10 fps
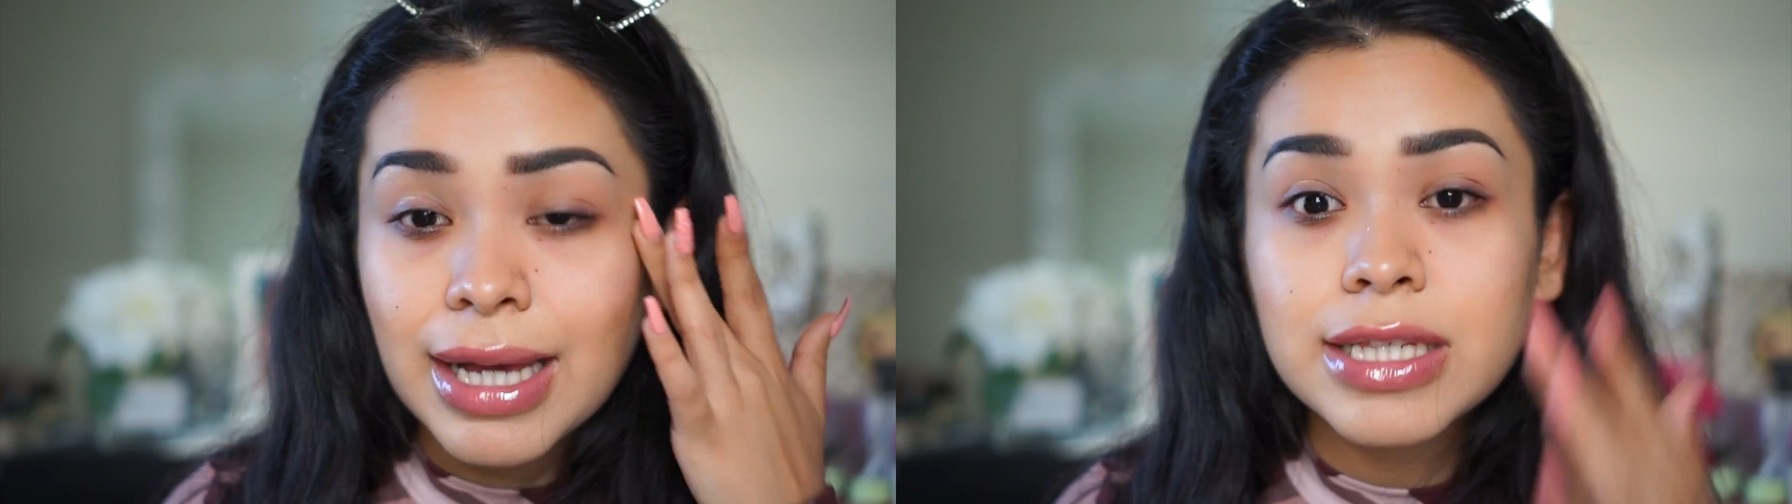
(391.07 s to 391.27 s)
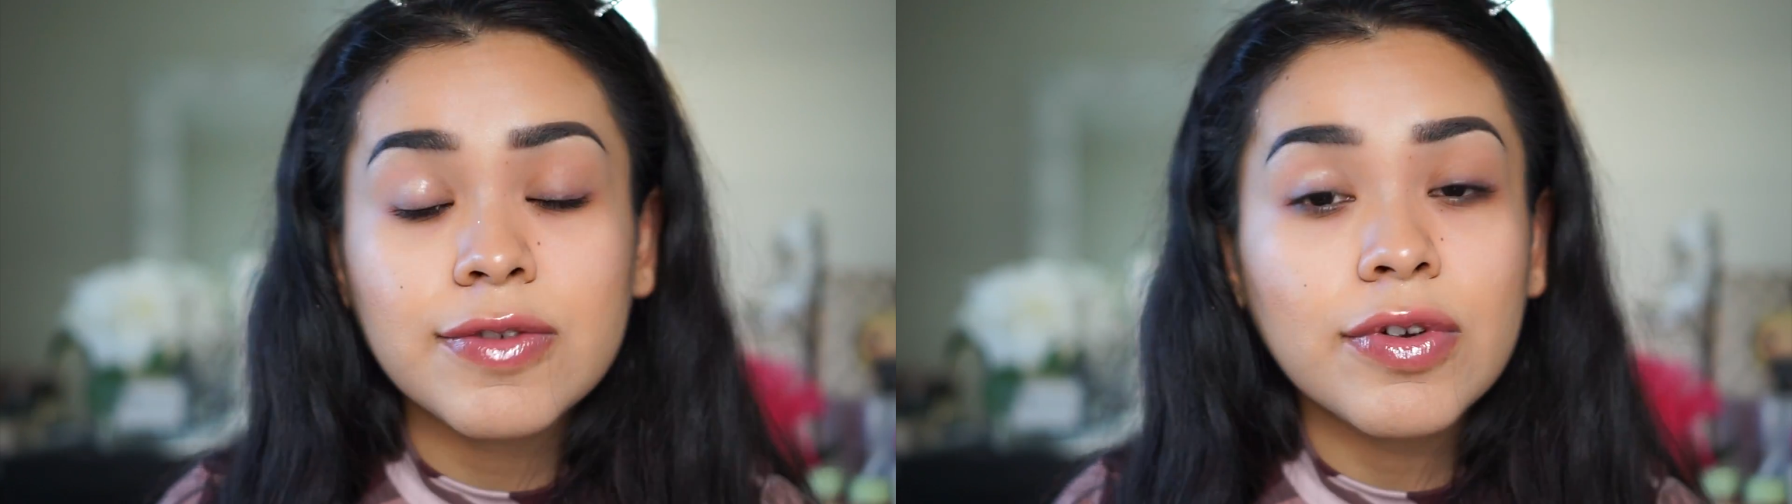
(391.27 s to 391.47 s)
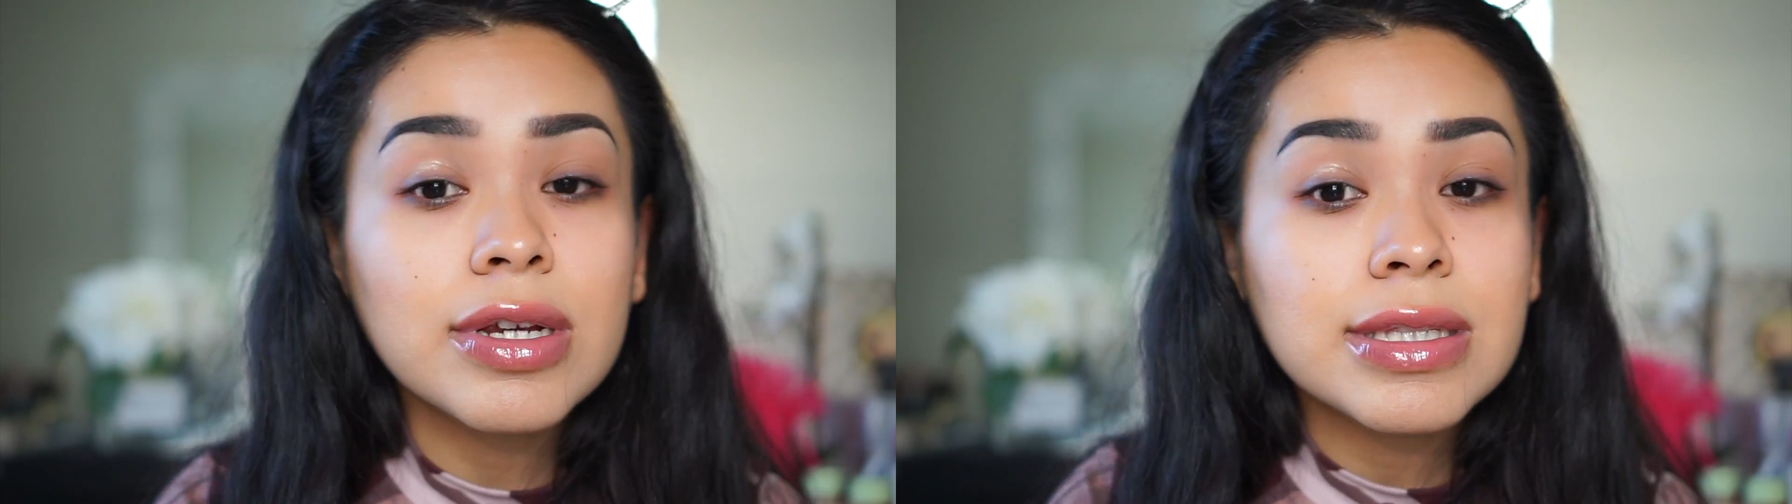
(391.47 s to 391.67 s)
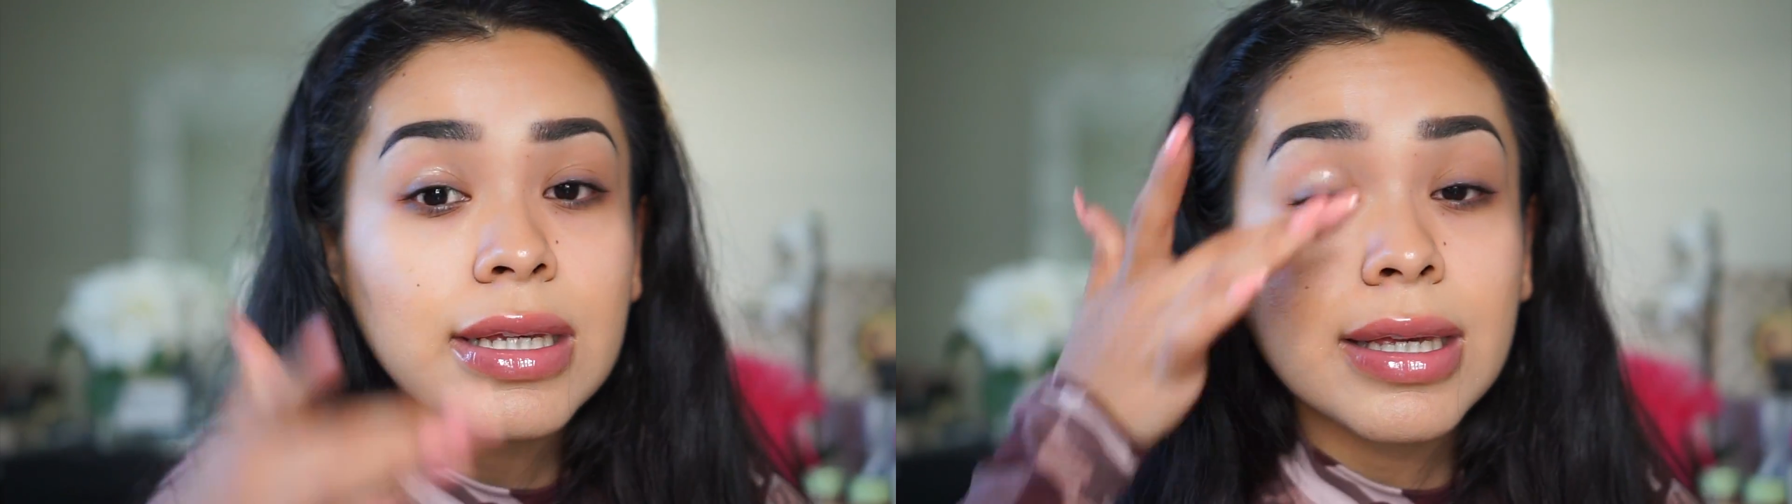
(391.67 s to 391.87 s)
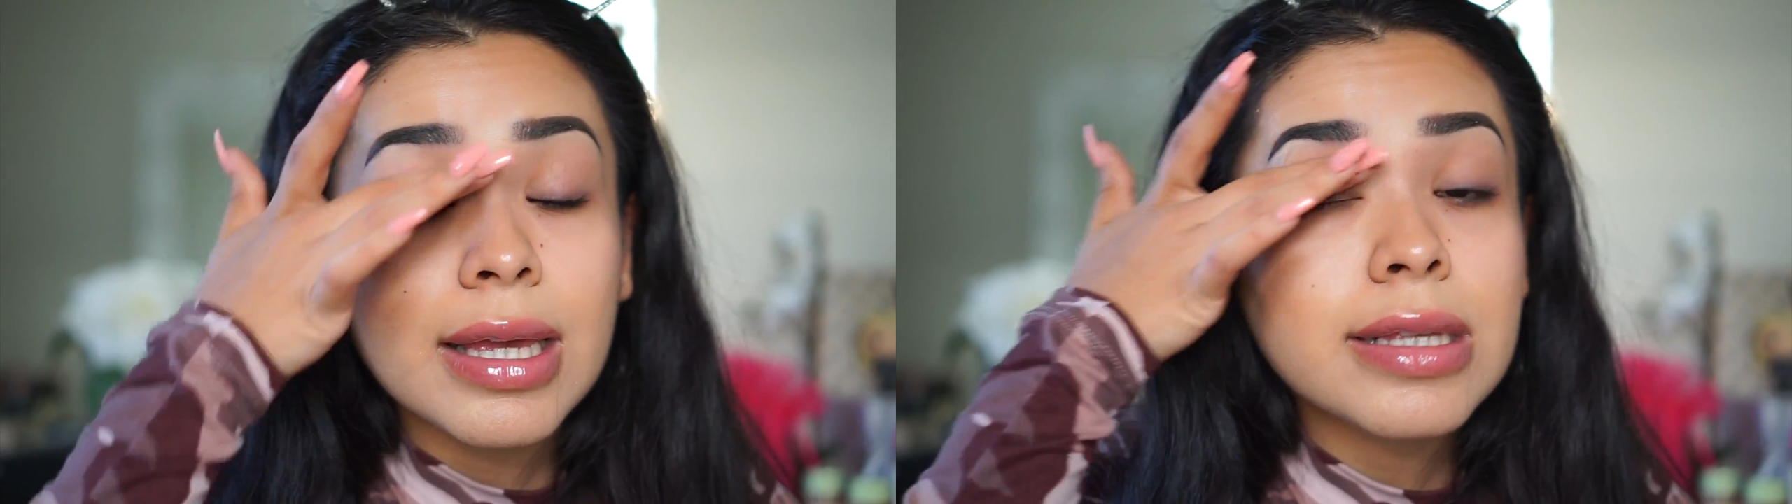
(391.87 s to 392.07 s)
eyes first
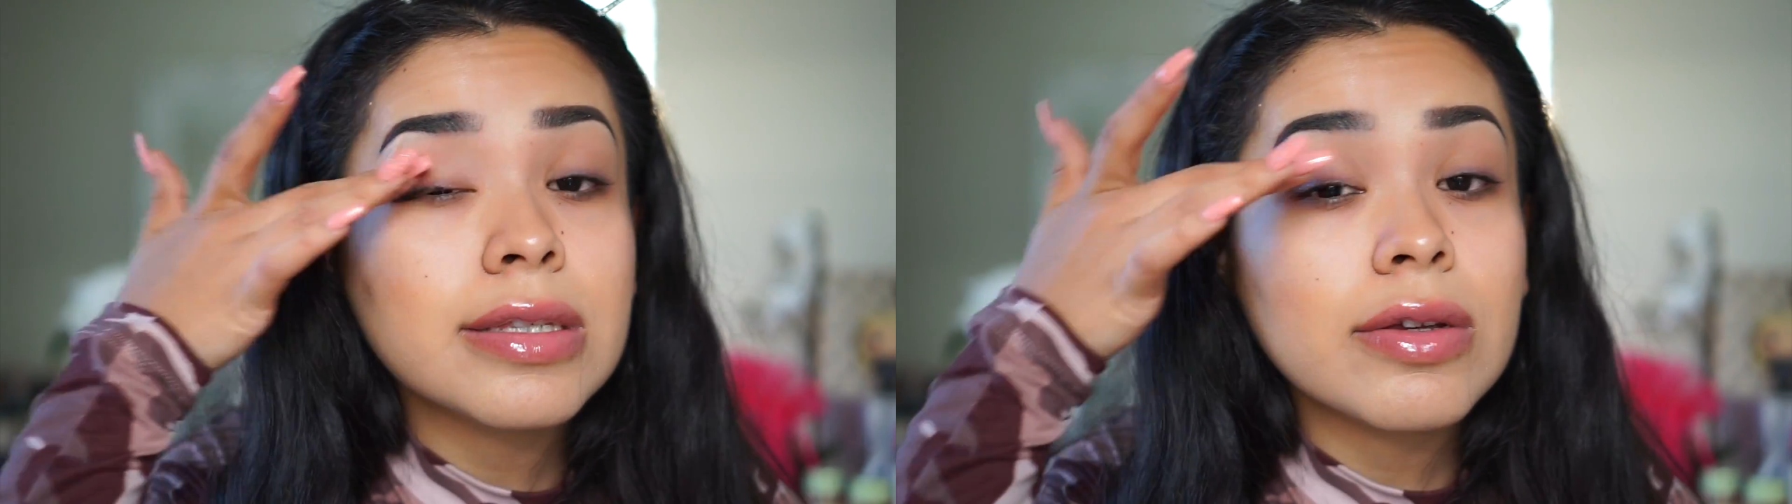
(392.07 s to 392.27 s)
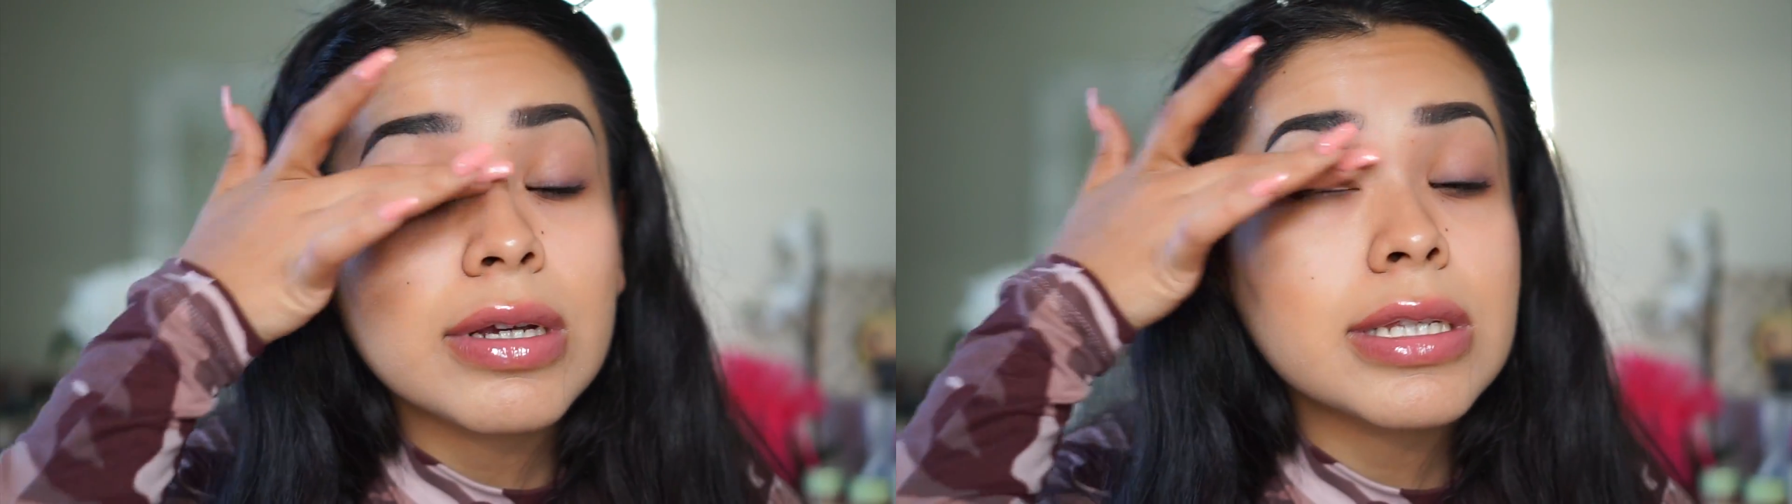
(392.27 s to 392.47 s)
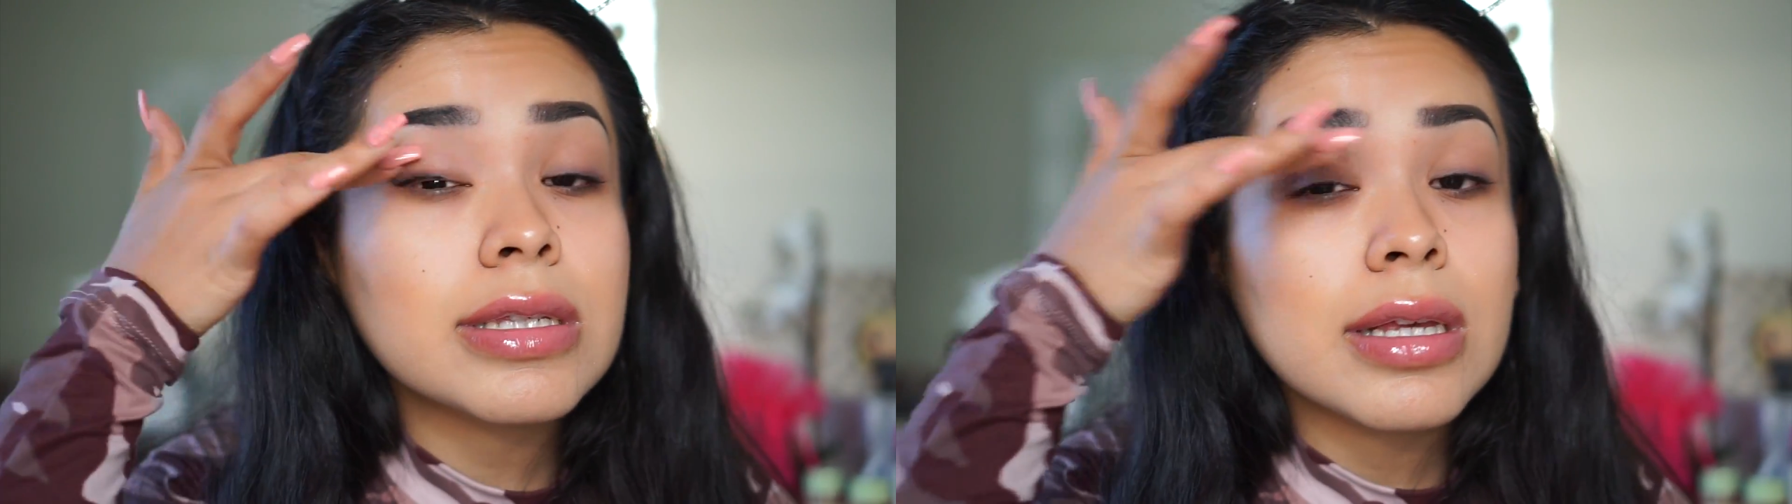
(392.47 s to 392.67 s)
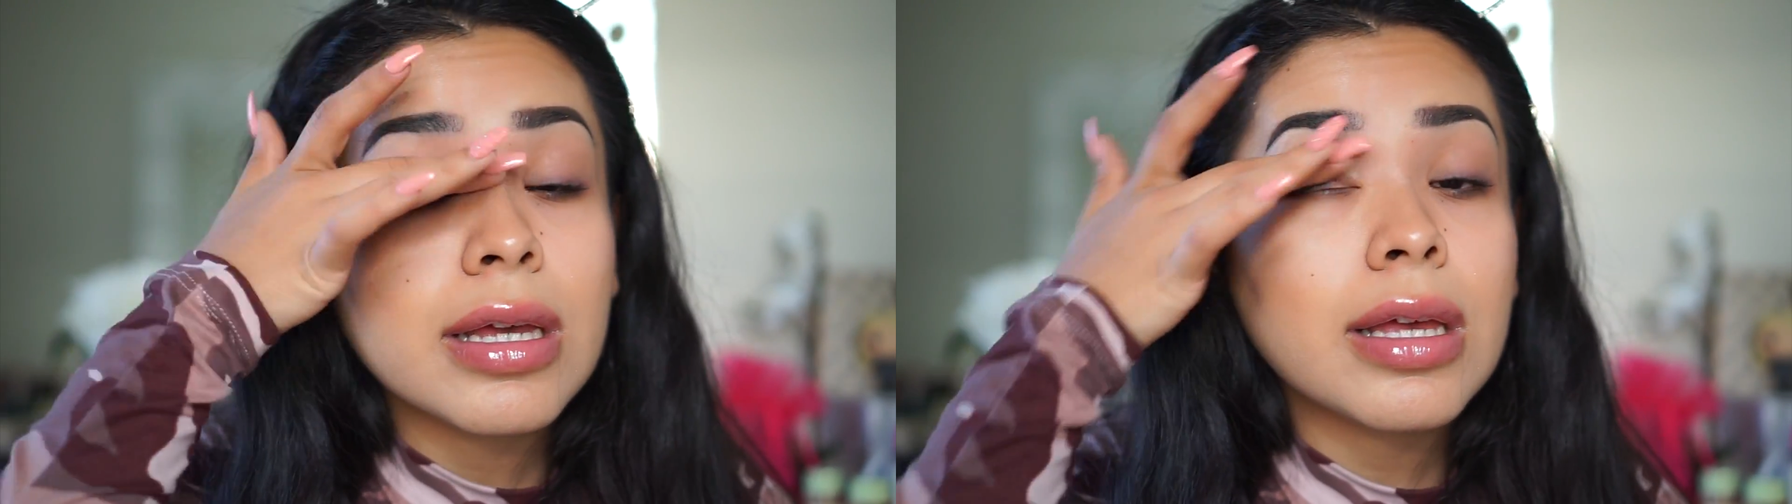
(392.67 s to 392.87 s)
in case there is